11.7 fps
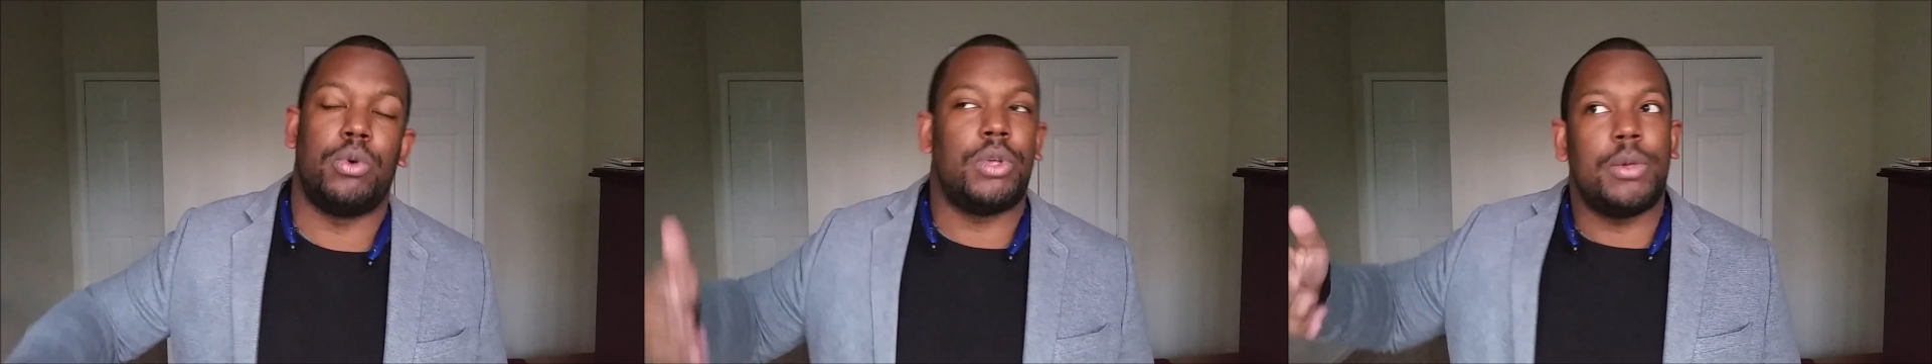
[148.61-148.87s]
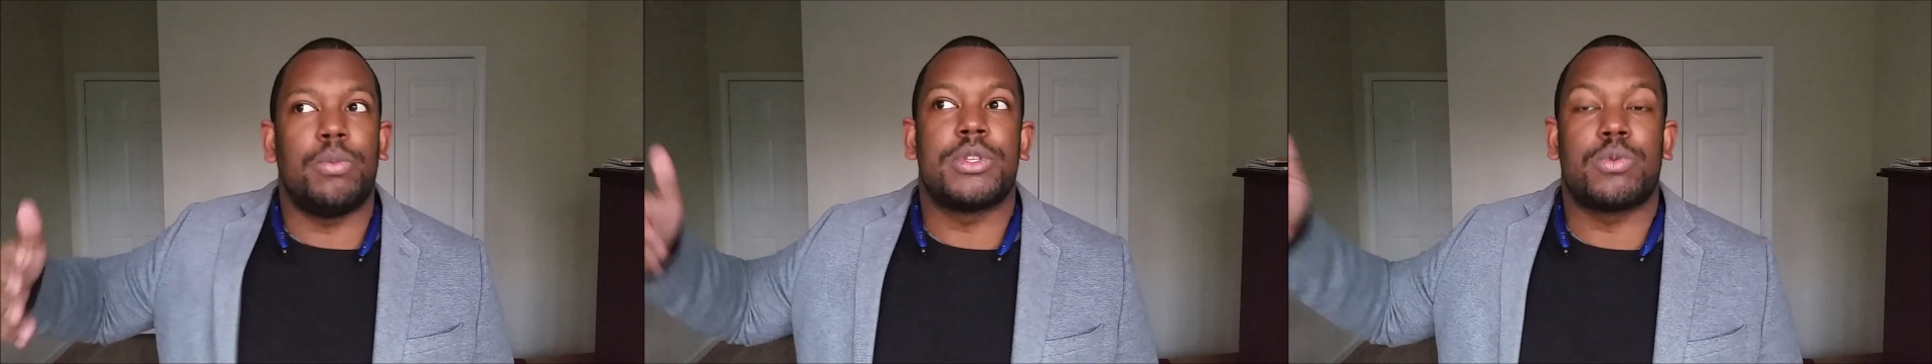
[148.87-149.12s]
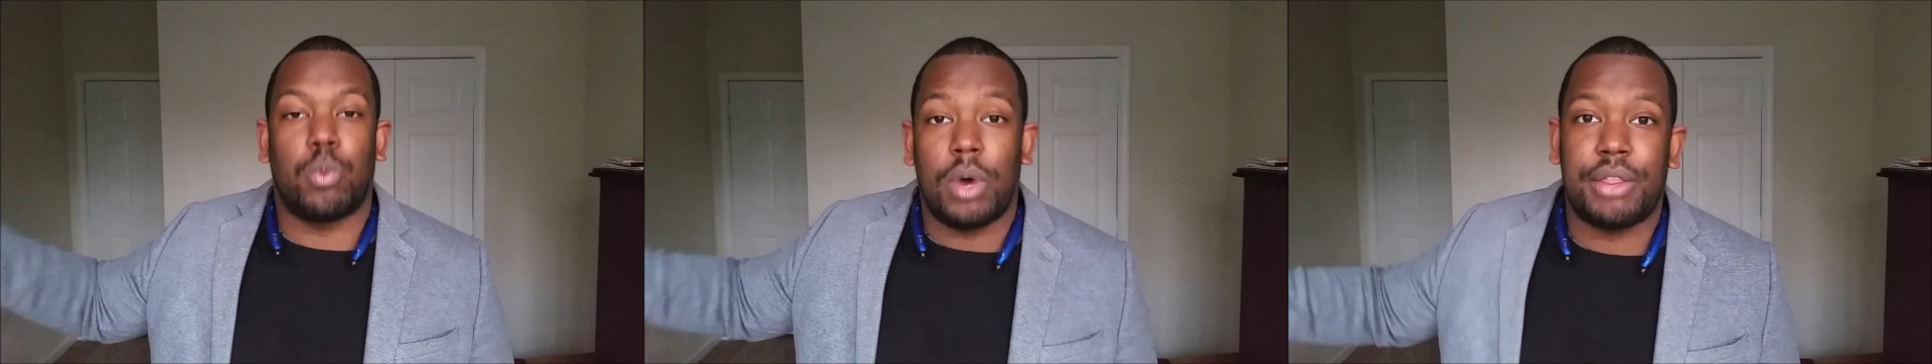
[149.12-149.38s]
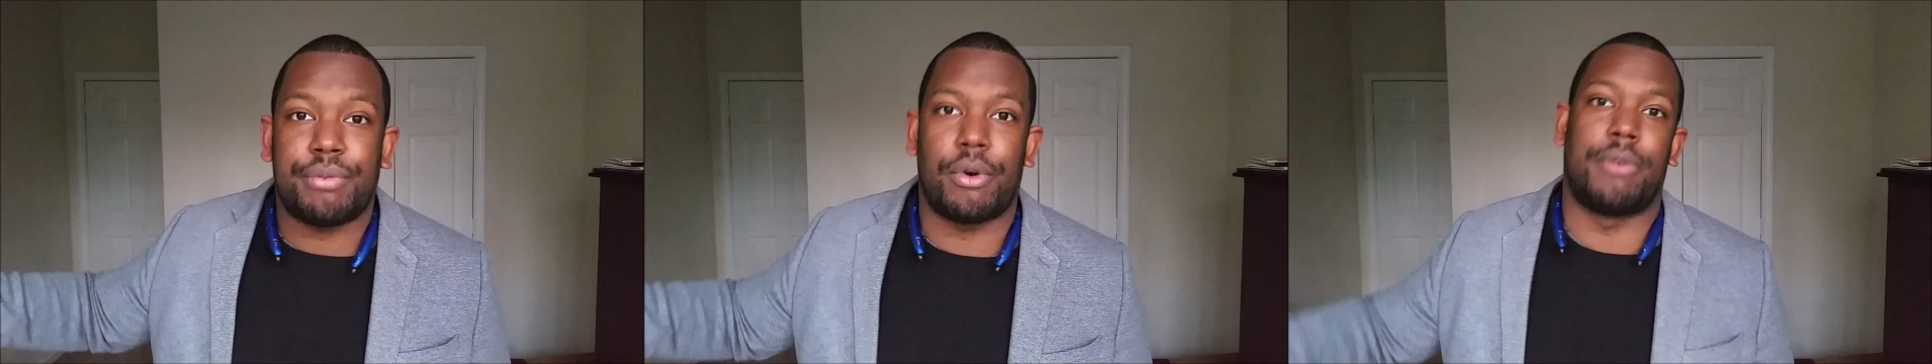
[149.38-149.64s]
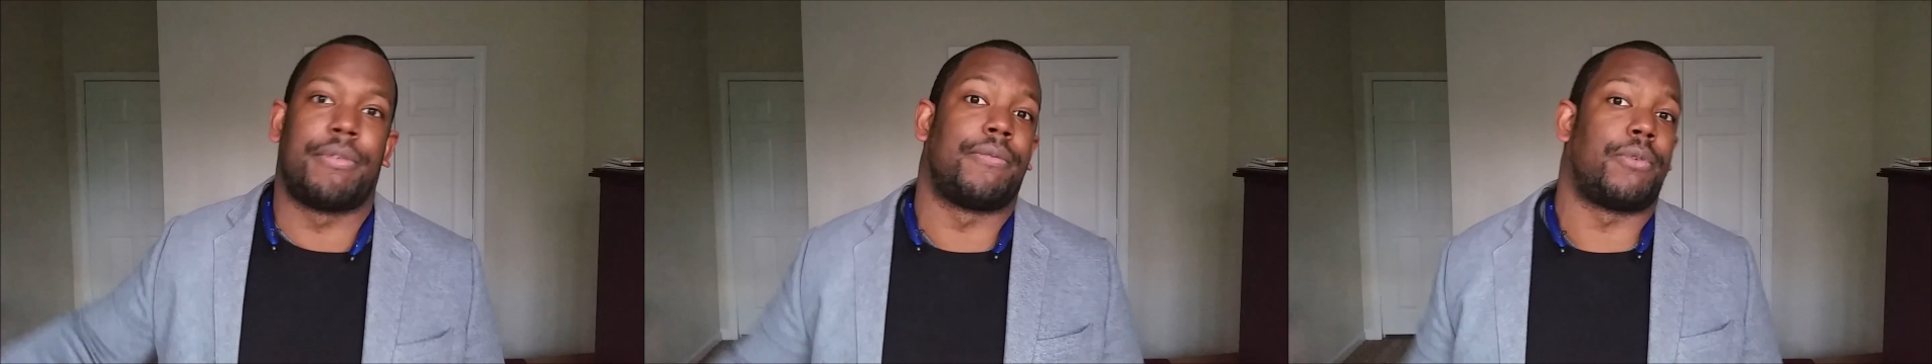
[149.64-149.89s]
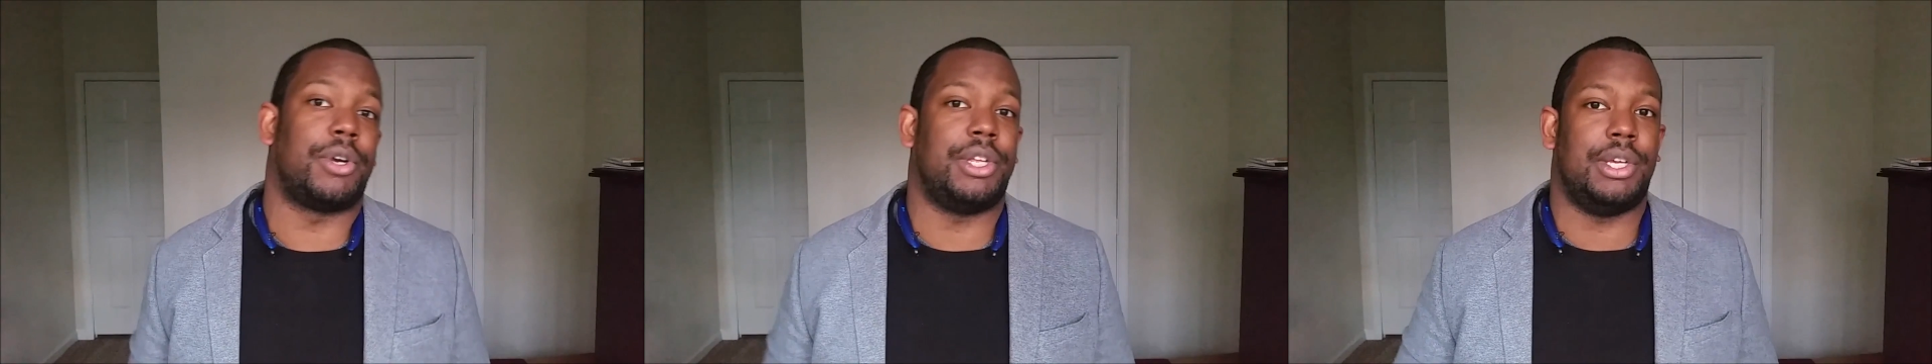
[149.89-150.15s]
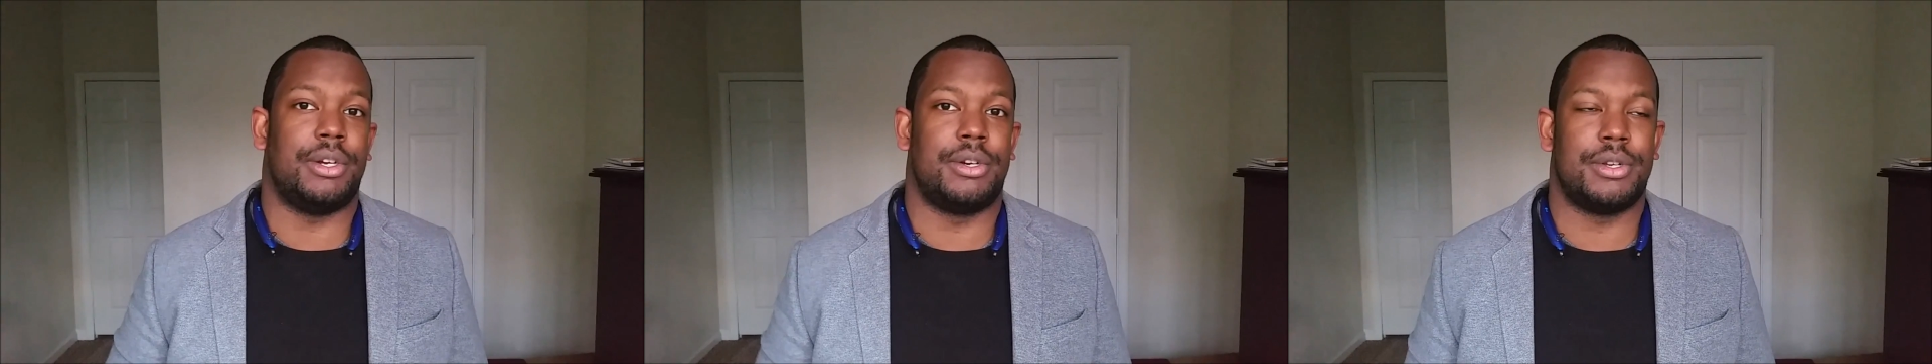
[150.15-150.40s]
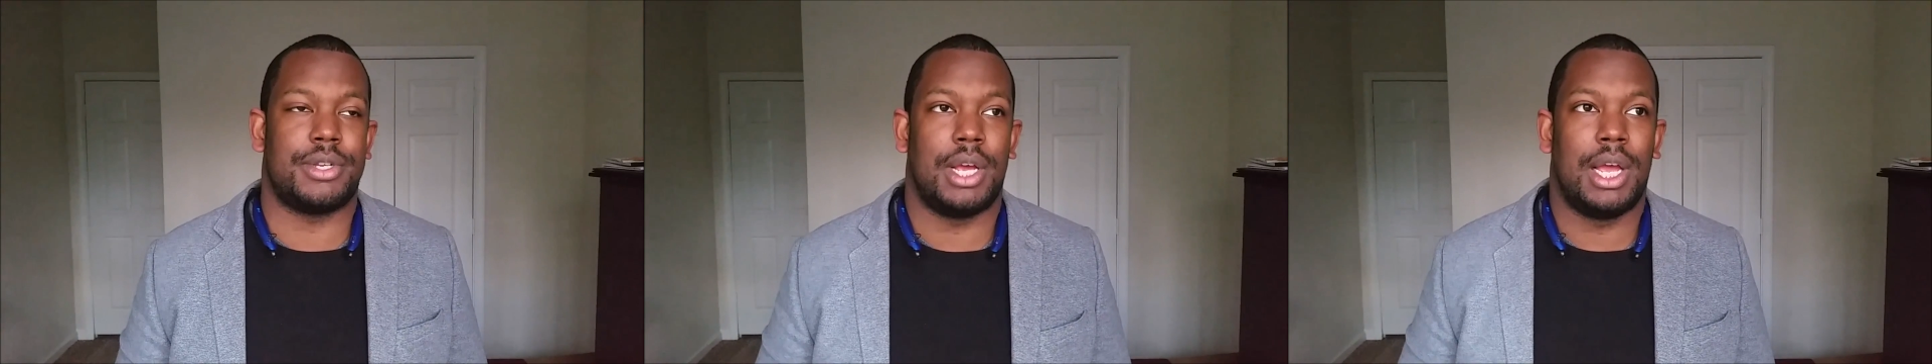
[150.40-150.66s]
who he was with for over 40
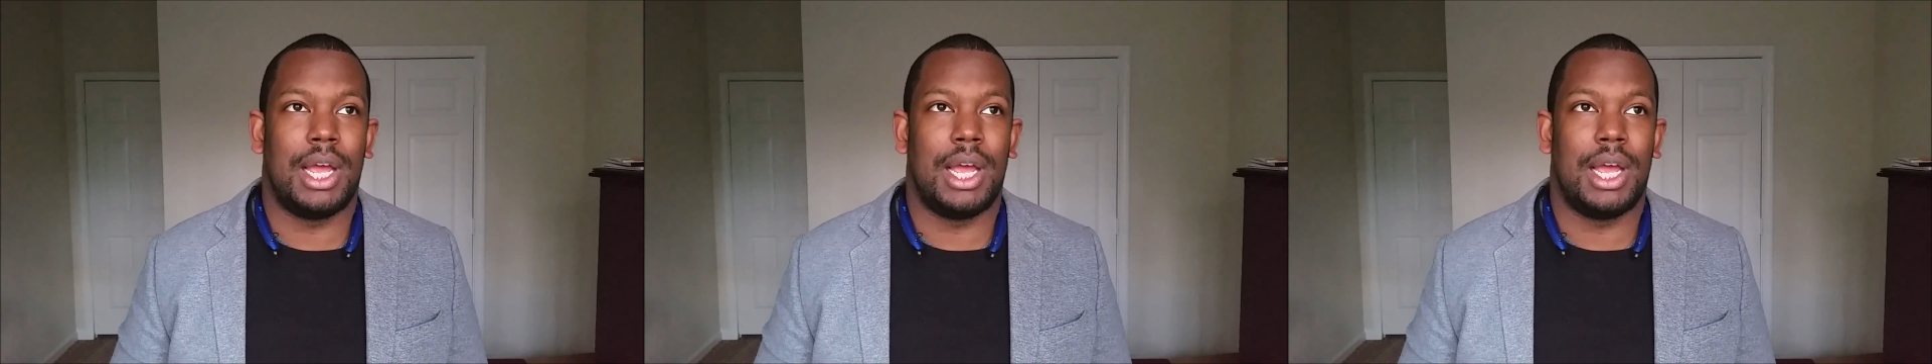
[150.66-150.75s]
years?